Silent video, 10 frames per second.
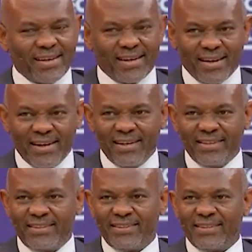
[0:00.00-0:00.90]

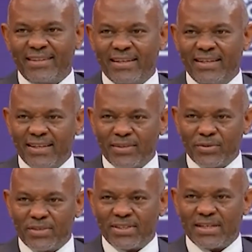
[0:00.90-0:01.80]
create an
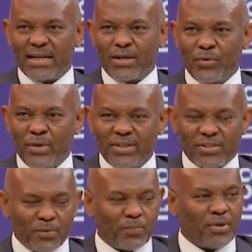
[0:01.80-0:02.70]
ecosystem, how do we
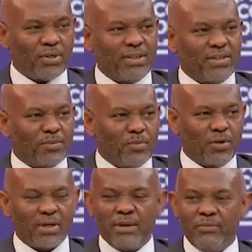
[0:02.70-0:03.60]
support the
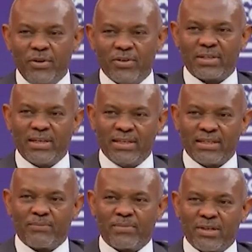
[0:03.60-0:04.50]
small and medium-scale
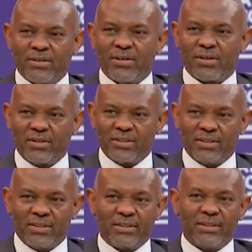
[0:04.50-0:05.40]
enterprise on the
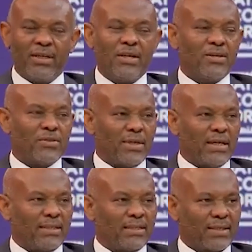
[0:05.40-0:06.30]
continent so
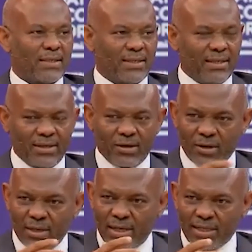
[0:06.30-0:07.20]
that
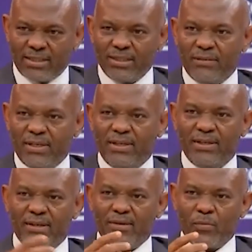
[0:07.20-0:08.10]

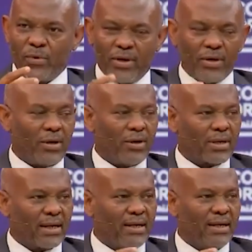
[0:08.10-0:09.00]
collectively we all
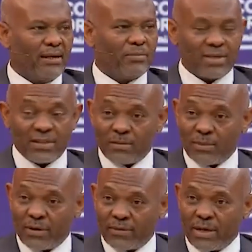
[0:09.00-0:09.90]
can help
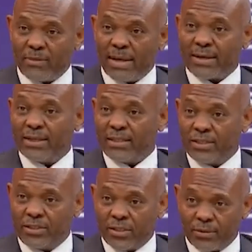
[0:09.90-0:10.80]
transform Africa by
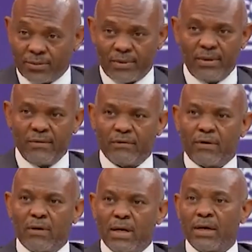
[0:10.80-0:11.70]
creating jobs
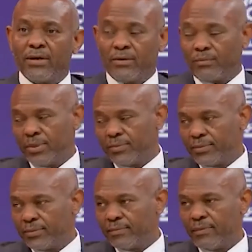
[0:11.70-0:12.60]
for our young people.